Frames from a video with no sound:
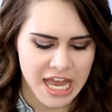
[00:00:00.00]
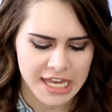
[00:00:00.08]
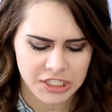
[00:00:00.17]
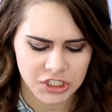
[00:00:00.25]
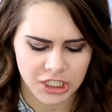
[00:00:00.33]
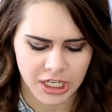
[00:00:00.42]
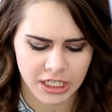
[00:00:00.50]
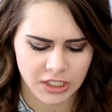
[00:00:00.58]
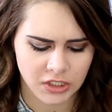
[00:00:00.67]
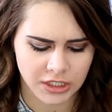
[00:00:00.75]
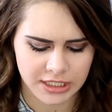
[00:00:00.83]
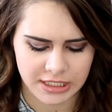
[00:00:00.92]
It's chill, I
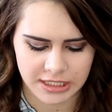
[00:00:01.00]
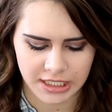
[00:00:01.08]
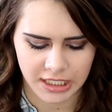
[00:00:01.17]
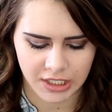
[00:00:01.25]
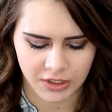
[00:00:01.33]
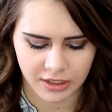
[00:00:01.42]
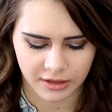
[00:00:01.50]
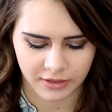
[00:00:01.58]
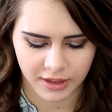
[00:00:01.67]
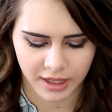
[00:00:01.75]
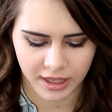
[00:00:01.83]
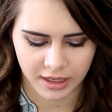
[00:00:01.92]
don't look conceited or
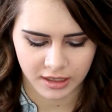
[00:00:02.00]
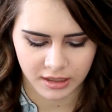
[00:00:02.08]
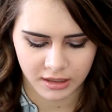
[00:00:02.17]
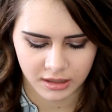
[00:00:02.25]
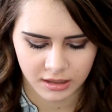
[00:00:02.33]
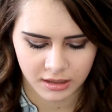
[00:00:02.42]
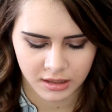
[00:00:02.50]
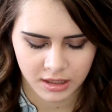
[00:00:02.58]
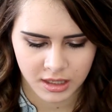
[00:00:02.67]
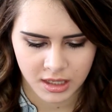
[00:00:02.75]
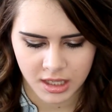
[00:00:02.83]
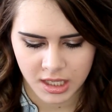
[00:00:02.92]
anything,
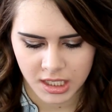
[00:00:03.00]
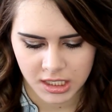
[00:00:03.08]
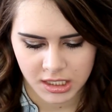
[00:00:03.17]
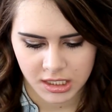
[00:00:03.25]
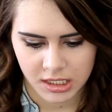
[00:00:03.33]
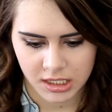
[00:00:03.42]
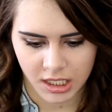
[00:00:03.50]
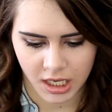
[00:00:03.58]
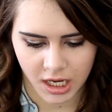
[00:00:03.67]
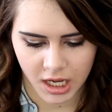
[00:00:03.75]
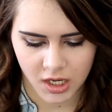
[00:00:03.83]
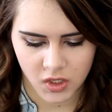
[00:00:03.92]

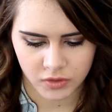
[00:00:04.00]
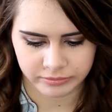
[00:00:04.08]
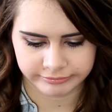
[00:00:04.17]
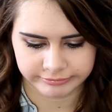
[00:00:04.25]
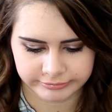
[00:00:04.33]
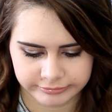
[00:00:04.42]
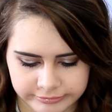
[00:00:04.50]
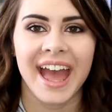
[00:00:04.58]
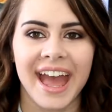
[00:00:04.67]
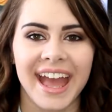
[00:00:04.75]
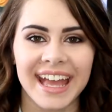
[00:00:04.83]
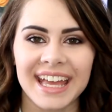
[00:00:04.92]
you know.
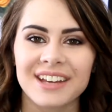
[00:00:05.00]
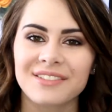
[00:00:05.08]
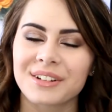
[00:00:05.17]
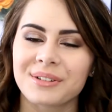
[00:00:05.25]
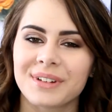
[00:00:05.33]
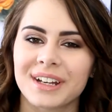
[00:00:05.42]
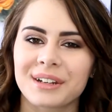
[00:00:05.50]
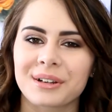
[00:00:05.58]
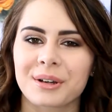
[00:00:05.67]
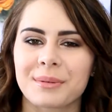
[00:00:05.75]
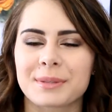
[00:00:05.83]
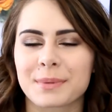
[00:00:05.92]
Hey everyone,
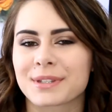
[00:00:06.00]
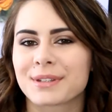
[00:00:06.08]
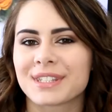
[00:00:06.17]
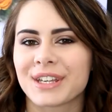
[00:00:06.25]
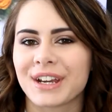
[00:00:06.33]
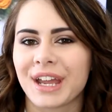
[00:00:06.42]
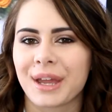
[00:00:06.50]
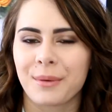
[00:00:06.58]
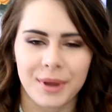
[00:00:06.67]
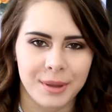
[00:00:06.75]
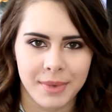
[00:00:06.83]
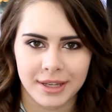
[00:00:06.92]
Girl Meets Pixels here and
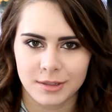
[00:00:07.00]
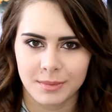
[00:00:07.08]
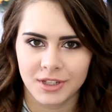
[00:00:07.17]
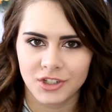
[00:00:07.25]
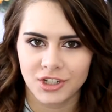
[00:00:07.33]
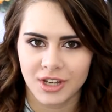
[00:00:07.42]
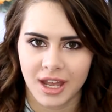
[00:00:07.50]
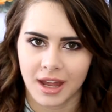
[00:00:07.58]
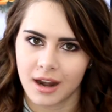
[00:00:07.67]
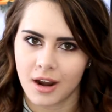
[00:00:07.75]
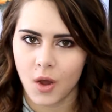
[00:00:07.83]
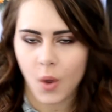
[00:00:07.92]
welcome back to my
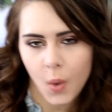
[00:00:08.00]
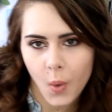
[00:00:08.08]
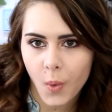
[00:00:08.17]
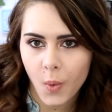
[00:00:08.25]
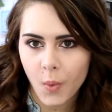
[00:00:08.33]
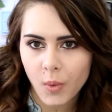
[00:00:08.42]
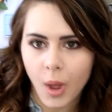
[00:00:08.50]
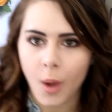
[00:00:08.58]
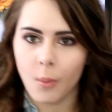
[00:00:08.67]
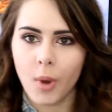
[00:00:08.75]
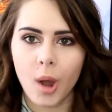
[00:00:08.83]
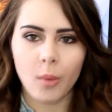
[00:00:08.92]
channel.
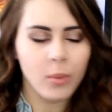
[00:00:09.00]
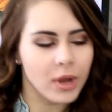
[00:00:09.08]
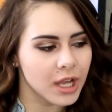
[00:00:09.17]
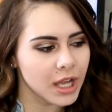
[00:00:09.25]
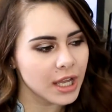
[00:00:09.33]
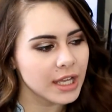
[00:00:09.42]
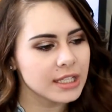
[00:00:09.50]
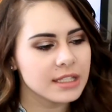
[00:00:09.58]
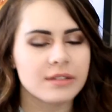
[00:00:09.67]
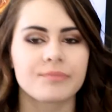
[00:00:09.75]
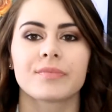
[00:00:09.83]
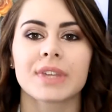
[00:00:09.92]

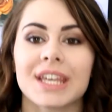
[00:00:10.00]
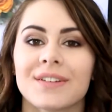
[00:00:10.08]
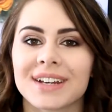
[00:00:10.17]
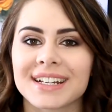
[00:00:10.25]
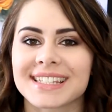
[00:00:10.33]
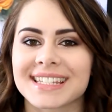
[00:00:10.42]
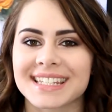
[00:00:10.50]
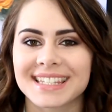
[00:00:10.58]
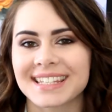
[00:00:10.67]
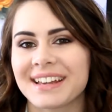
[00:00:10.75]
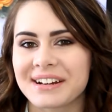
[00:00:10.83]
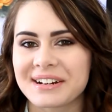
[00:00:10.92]
What? Anyways,
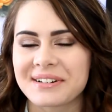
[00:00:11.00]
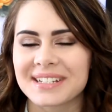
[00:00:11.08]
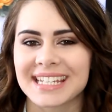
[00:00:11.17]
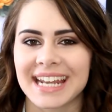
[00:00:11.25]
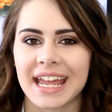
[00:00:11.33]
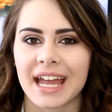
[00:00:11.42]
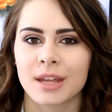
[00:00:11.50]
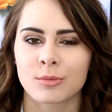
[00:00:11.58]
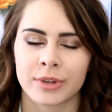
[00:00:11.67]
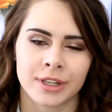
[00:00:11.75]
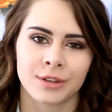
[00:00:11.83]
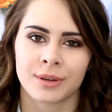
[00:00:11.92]
so today I am
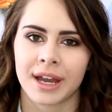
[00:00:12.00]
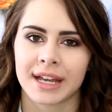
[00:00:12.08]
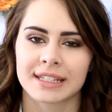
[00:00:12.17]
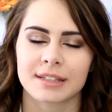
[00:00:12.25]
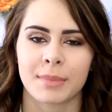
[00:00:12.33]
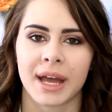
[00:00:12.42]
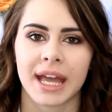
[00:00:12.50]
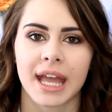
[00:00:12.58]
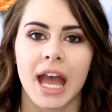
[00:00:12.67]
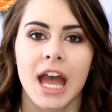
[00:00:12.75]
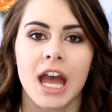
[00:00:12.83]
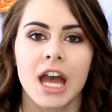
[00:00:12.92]
bringing you guys
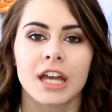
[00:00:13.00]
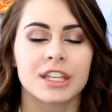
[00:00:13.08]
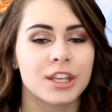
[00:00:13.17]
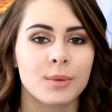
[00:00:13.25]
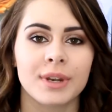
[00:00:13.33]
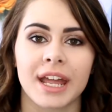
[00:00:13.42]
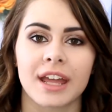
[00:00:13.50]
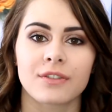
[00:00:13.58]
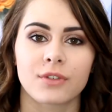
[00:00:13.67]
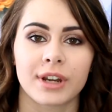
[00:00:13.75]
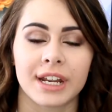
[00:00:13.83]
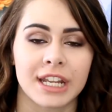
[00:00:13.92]
my Q&A
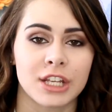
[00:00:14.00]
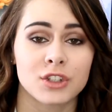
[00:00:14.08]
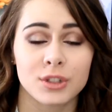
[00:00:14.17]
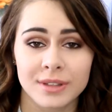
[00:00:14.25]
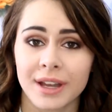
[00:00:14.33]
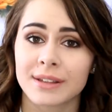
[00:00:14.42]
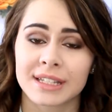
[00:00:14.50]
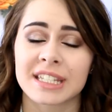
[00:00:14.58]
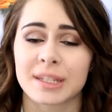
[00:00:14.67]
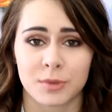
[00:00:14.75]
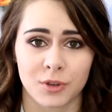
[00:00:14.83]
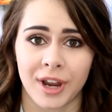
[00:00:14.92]
for hitting 2,000
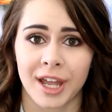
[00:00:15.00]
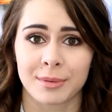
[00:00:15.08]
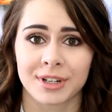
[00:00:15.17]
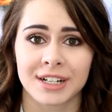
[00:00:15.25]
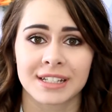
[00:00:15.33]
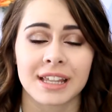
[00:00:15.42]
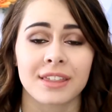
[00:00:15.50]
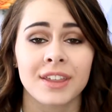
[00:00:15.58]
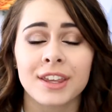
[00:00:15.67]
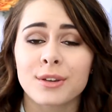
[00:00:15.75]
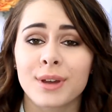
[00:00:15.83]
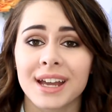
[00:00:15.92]
subscribers.
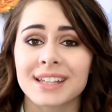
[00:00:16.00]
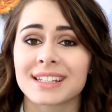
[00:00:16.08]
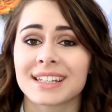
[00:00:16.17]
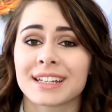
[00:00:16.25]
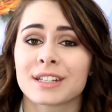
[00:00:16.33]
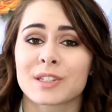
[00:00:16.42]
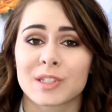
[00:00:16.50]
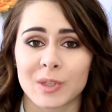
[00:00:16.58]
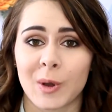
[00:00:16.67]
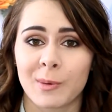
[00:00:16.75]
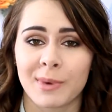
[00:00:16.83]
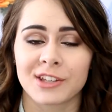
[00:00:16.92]
Thank you guys again
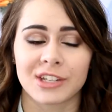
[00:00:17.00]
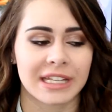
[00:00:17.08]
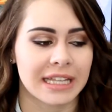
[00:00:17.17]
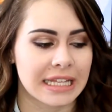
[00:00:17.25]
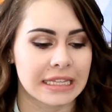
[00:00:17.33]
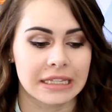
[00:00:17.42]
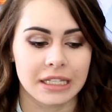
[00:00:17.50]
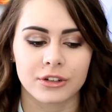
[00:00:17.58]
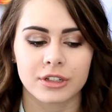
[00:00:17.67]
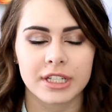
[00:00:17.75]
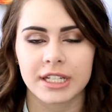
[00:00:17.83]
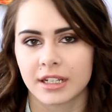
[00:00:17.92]
so much. I like
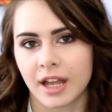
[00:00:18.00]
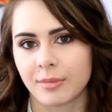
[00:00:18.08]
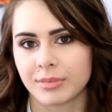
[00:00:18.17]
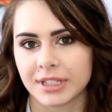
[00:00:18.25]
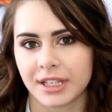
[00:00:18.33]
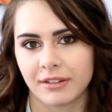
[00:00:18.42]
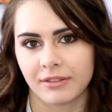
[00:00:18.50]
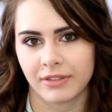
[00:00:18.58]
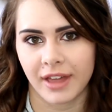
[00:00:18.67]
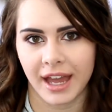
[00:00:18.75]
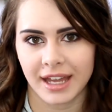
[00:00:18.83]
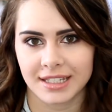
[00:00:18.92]
literally cannot believe
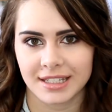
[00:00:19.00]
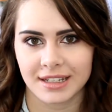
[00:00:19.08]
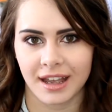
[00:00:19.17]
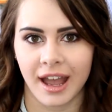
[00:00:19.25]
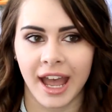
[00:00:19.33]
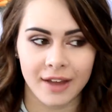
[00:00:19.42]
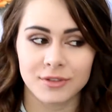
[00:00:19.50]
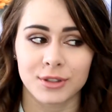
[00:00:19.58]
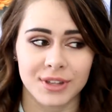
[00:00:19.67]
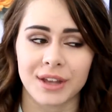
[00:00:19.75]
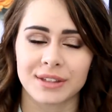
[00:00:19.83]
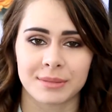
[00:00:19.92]
that I have
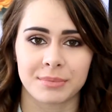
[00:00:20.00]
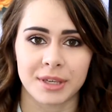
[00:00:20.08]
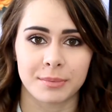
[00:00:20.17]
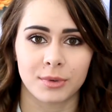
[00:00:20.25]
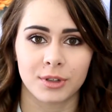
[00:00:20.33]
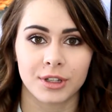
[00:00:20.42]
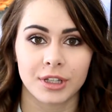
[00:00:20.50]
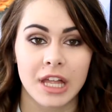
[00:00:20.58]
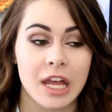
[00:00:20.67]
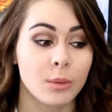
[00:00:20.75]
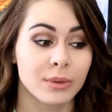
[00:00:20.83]
2,000 people.